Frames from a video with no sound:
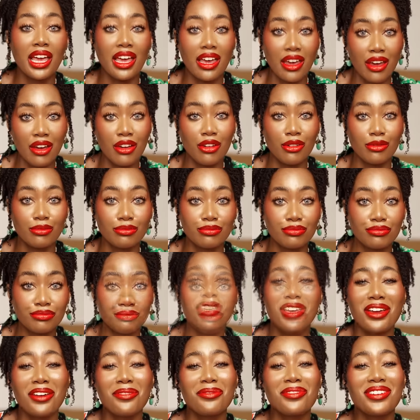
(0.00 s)
hair.
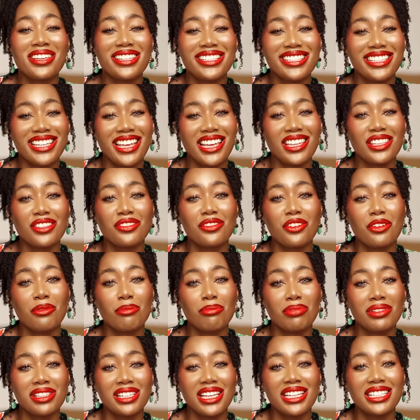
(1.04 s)
PRP stands for
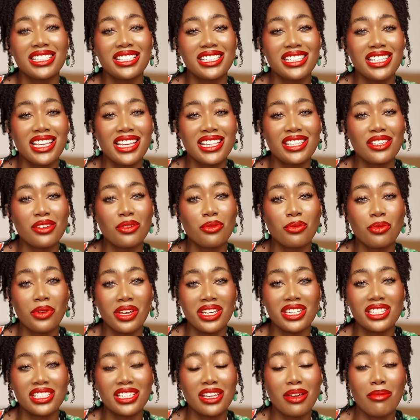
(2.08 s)
platelet
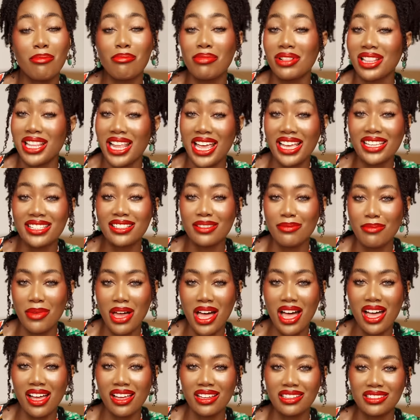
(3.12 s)
rich
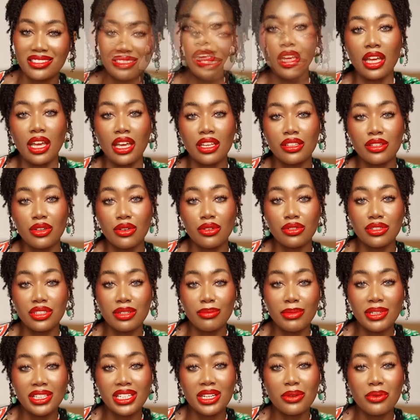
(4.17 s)
plasma. And
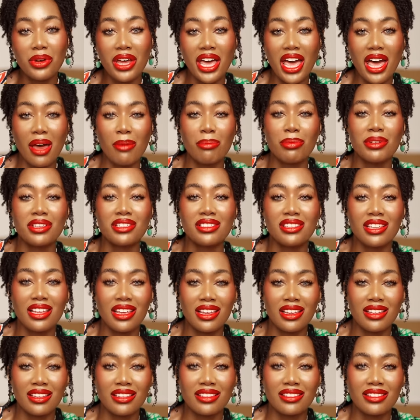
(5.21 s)
ultimately, what happens
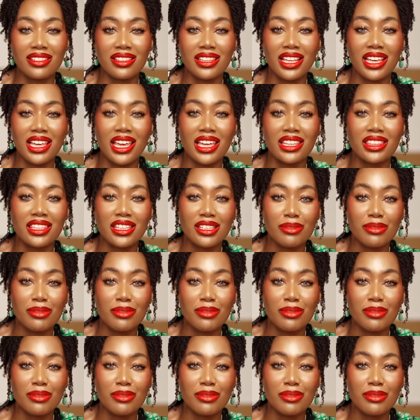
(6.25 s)
is they get this